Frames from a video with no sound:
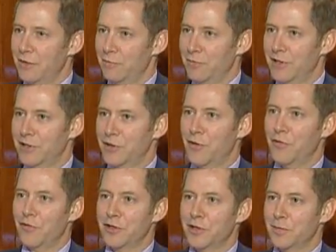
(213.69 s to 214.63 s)
it was
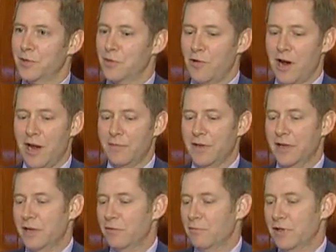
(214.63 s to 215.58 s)
oversubscribed
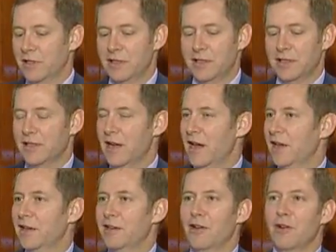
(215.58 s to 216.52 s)
and it was designed